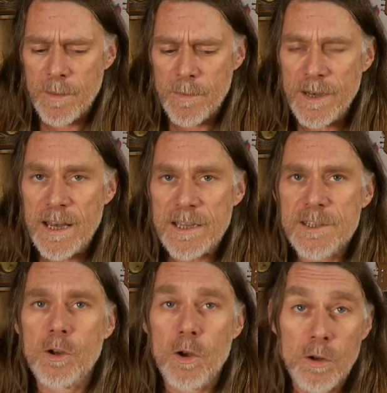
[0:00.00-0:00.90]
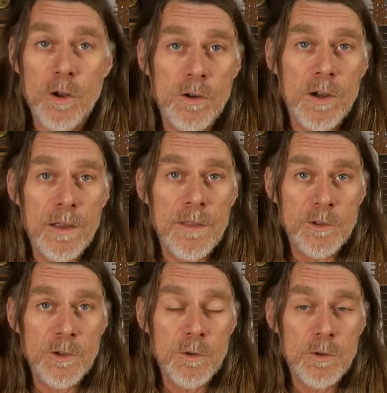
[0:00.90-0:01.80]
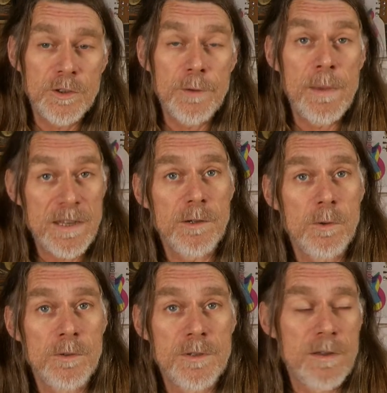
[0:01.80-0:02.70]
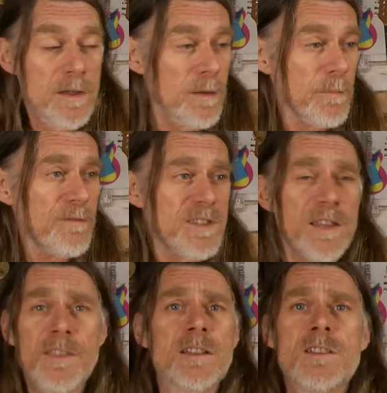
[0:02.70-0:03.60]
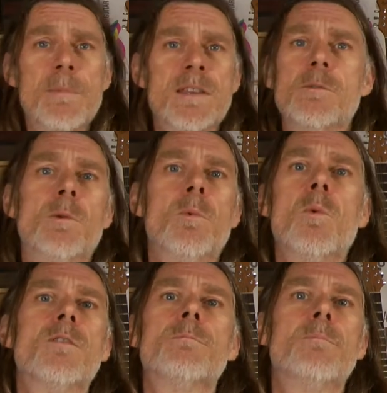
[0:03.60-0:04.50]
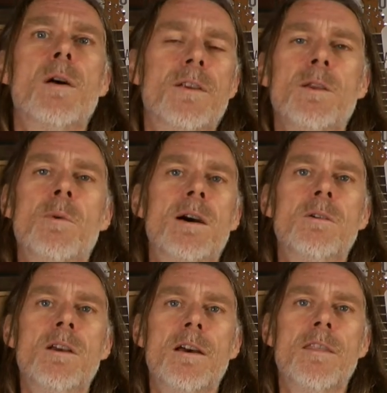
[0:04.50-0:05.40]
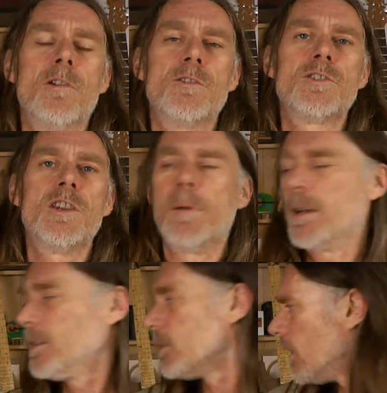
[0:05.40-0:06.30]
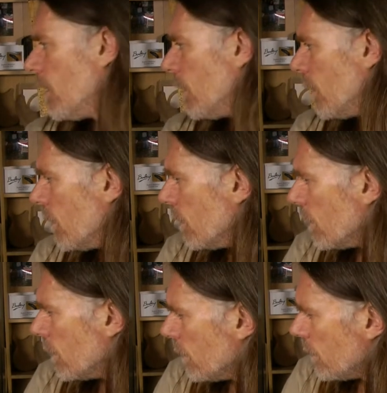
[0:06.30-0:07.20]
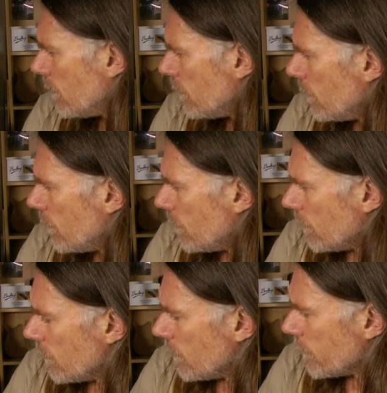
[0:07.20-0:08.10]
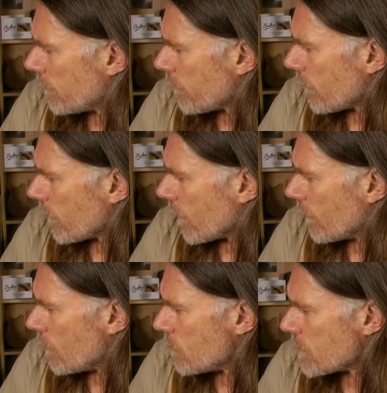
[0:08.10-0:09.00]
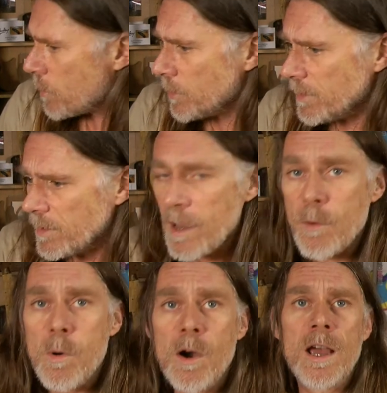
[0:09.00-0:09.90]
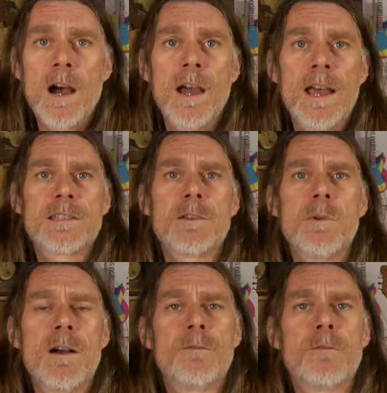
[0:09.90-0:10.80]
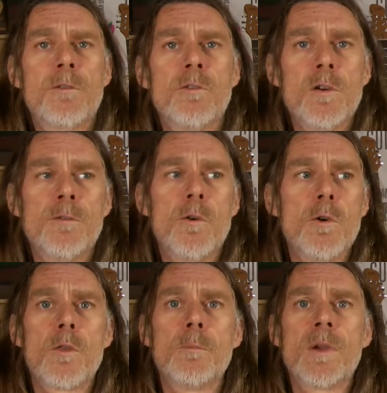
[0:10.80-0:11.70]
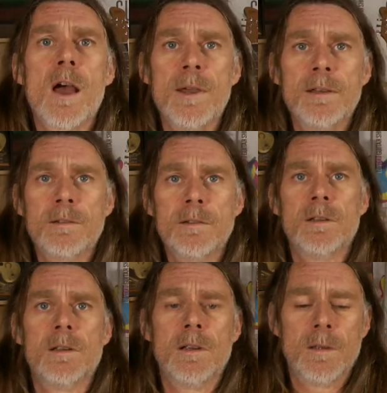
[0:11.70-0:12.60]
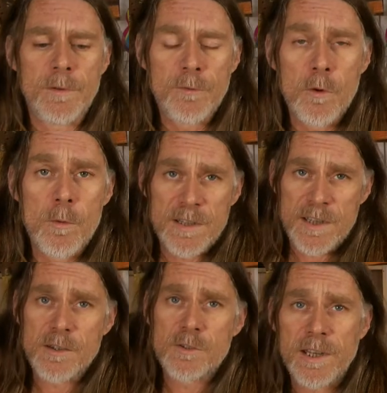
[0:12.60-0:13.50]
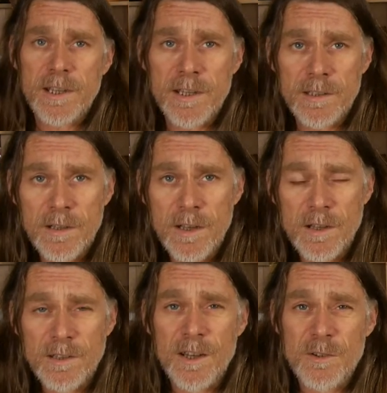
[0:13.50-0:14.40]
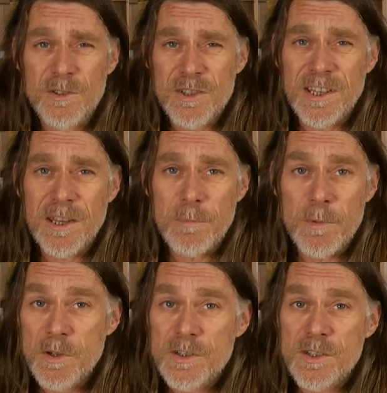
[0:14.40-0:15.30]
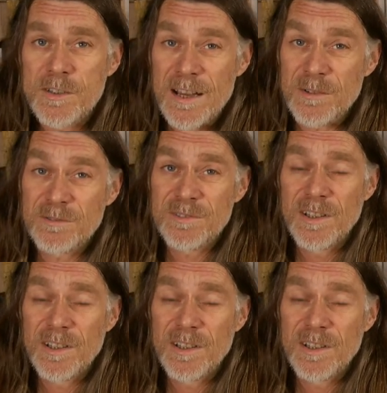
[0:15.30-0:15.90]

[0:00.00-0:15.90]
they last a lot longer than your domestic ones. But having said that, a domestic one will work perfectly well, and they're a lot cheaper. There was a point in here where I had to have 3 or 4 of them going before my central heating, you know, just to keep the moisture down.